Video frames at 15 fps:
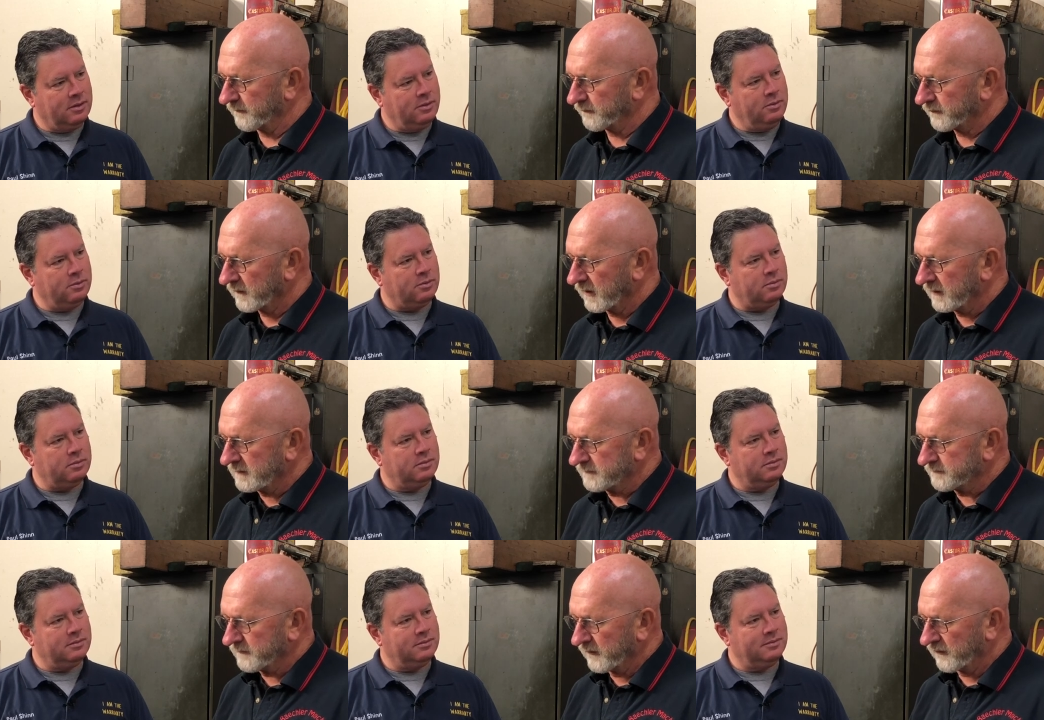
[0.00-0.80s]
Speaker 1: Oh.
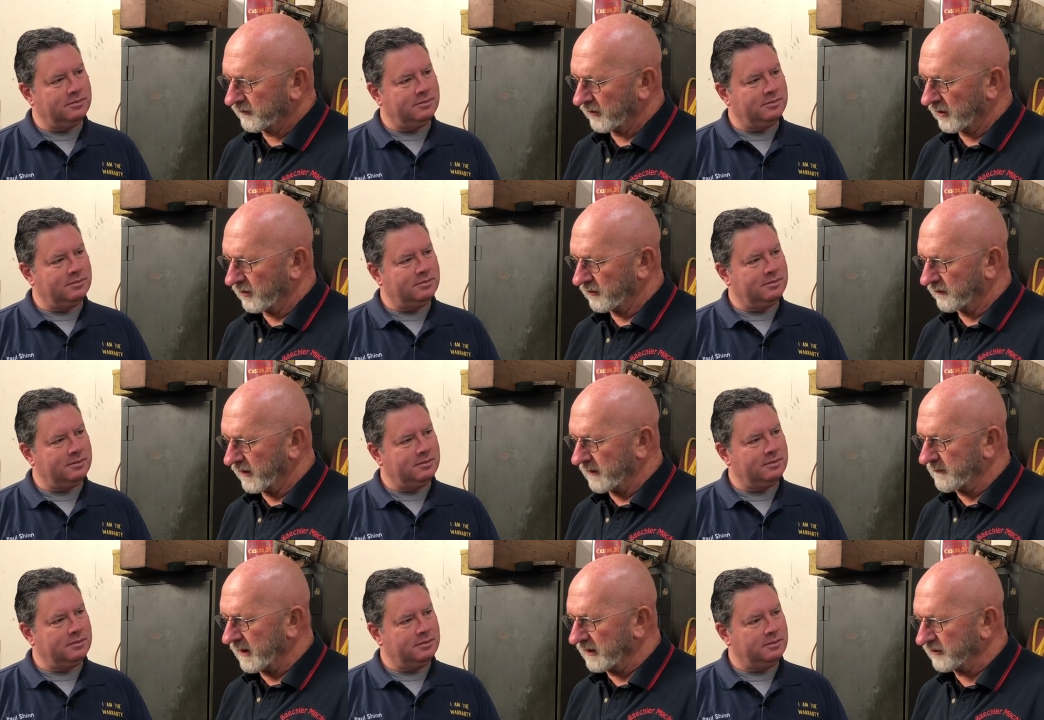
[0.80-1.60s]
So
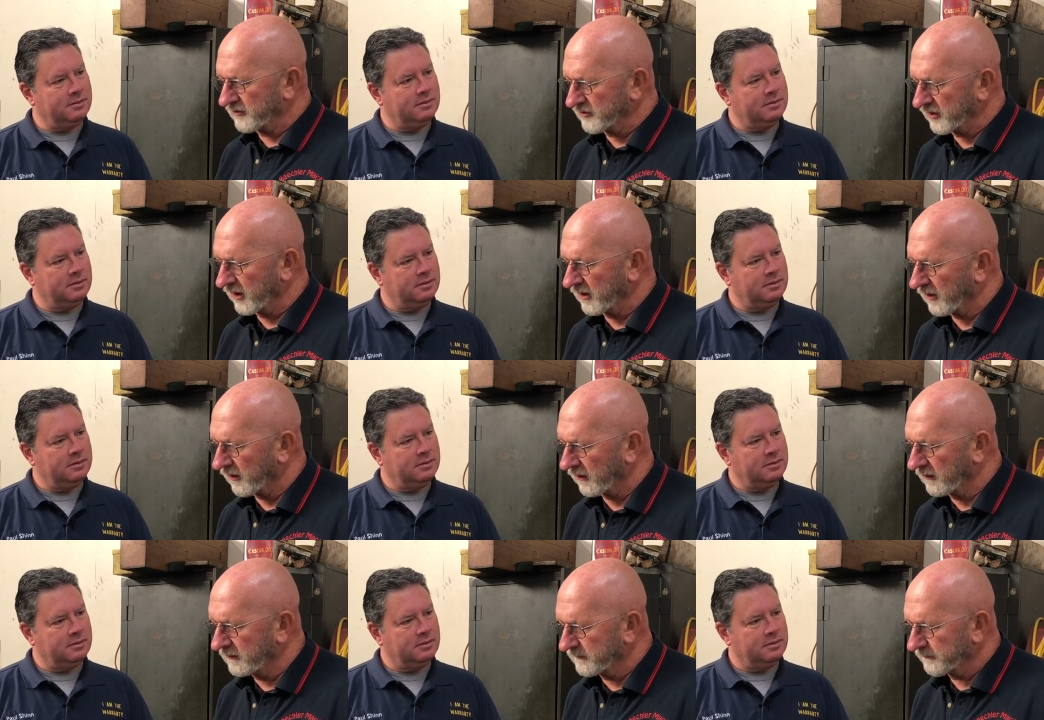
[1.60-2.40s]
they made a
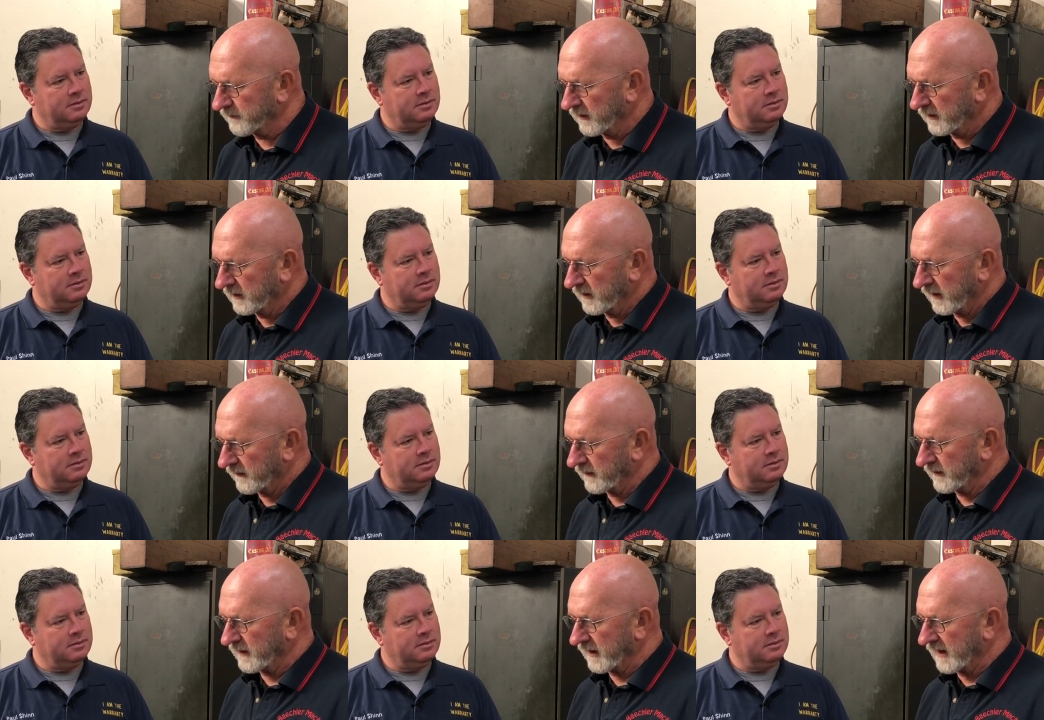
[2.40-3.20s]
shell,
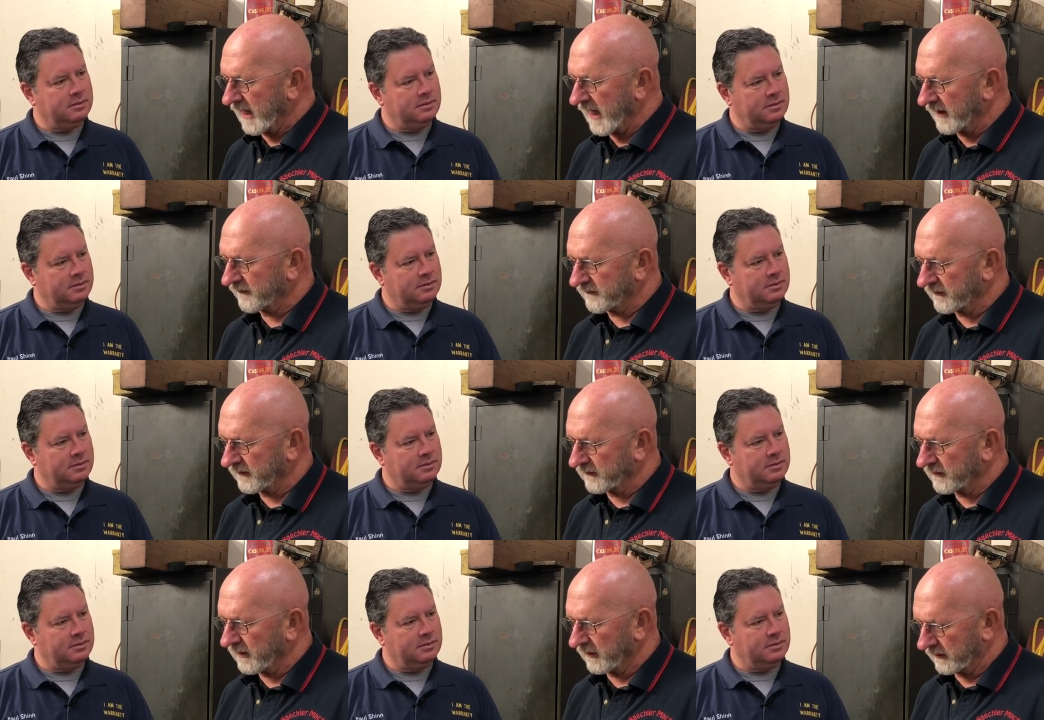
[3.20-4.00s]
and then they cast
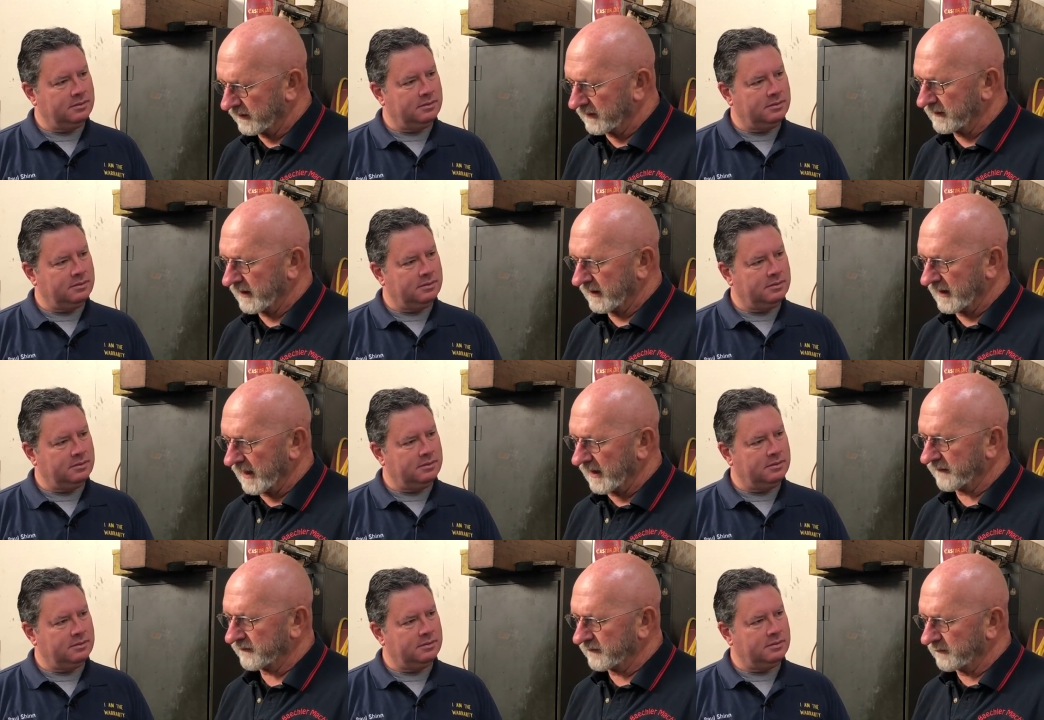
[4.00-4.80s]
it. Uh, they
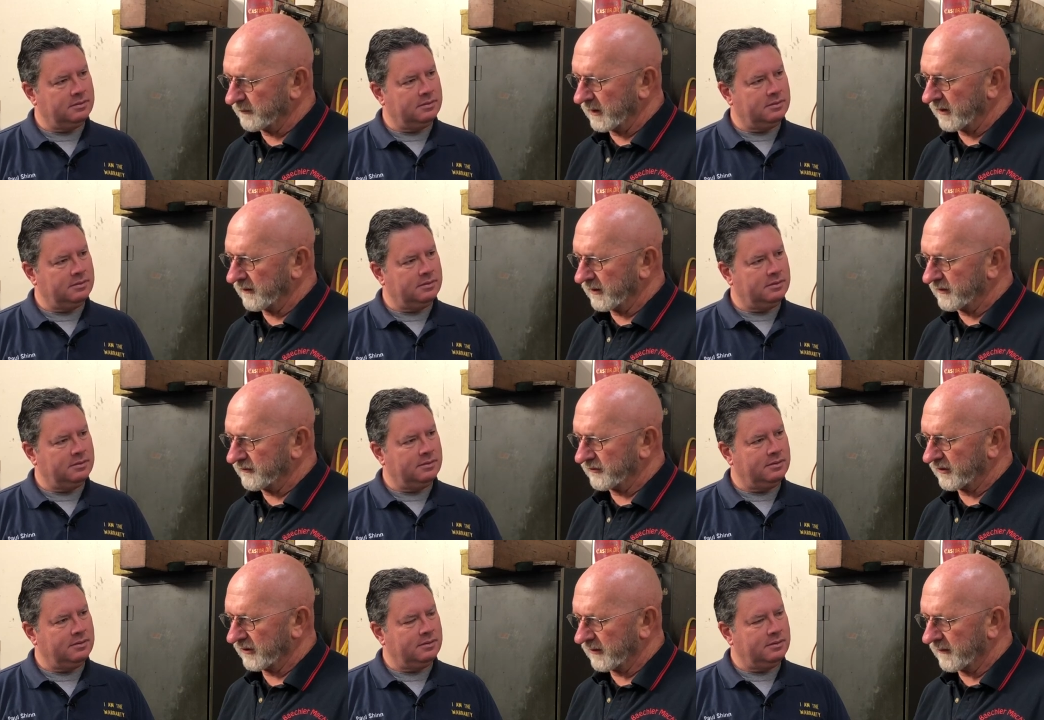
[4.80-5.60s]
cast the bearing
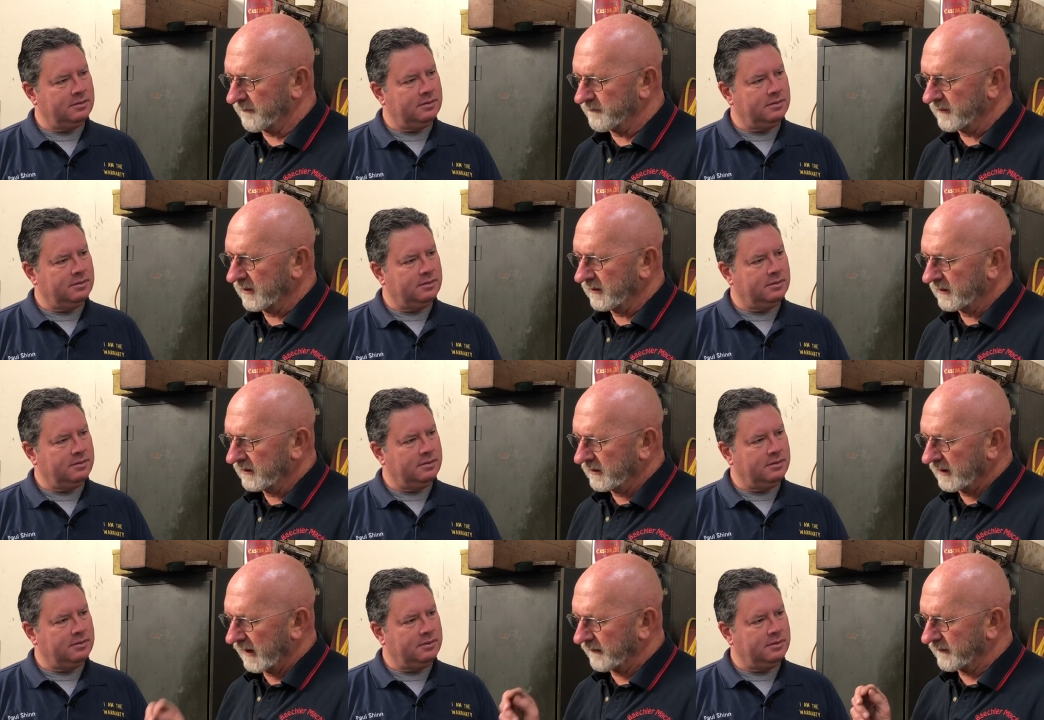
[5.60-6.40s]
shell,
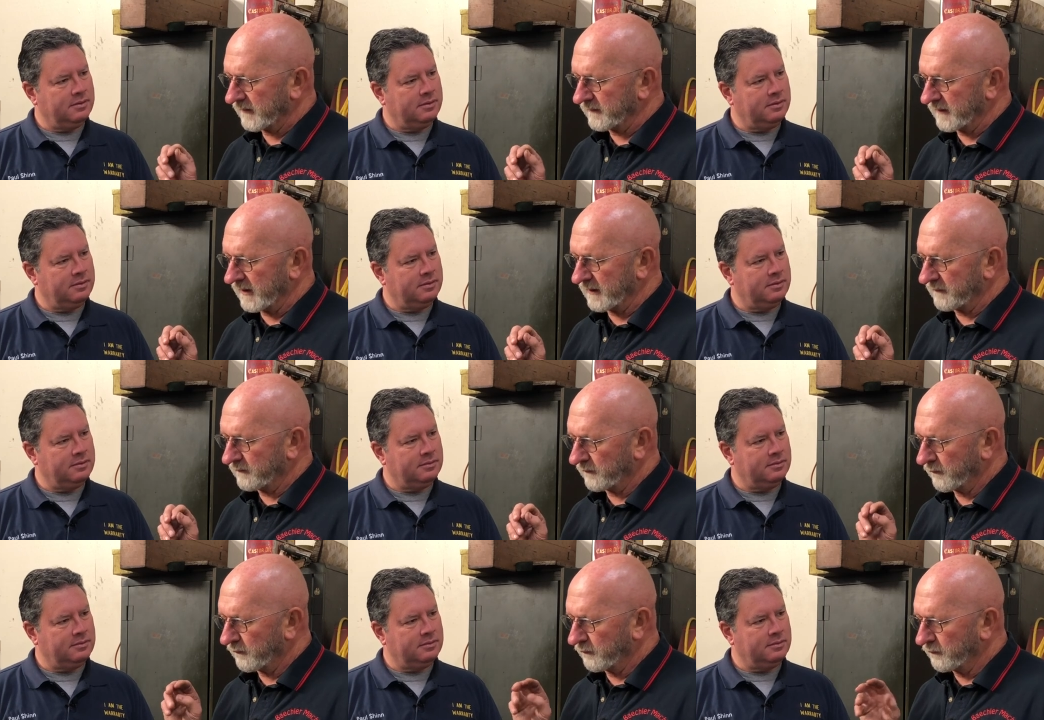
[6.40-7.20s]
and then they
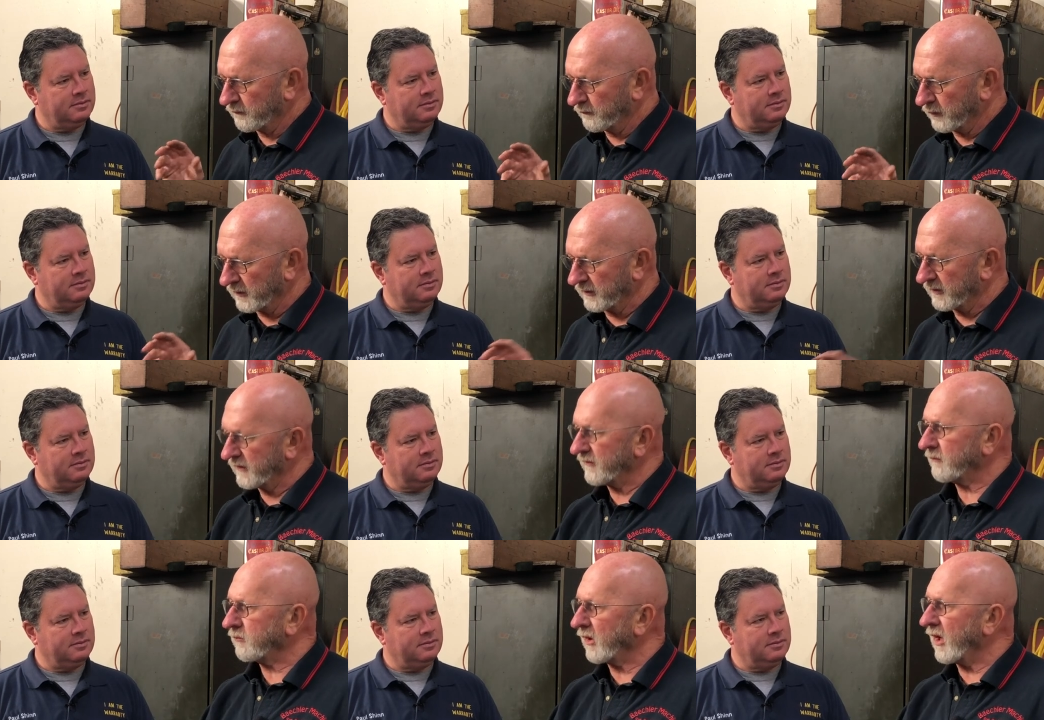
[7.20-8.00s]
put it
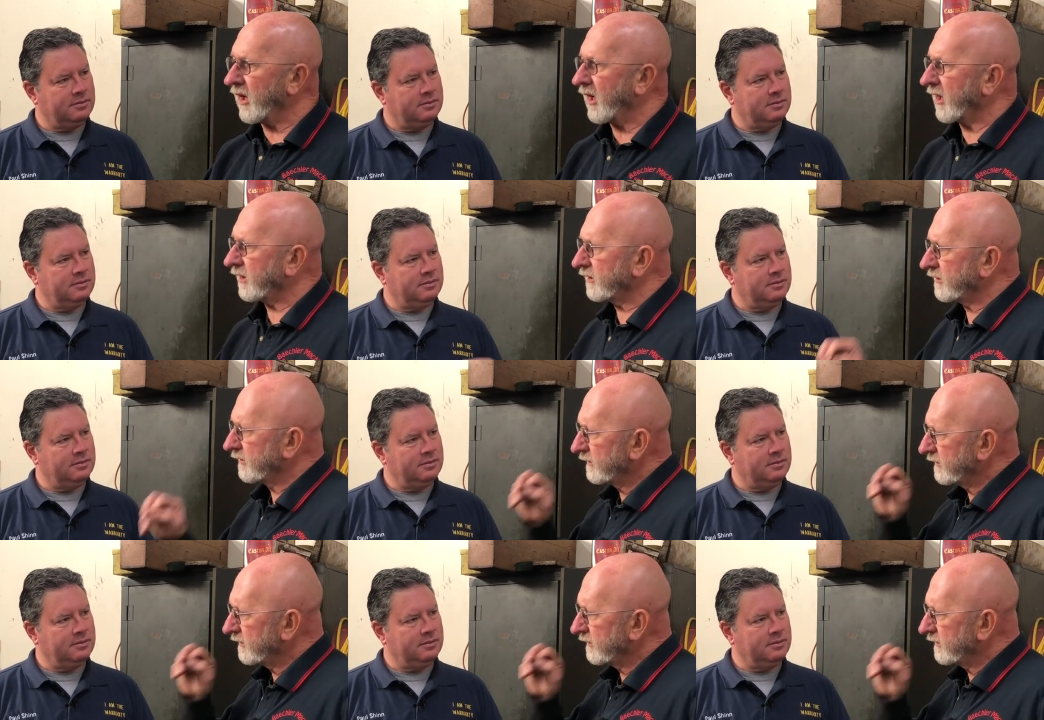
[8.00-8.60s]
in the block,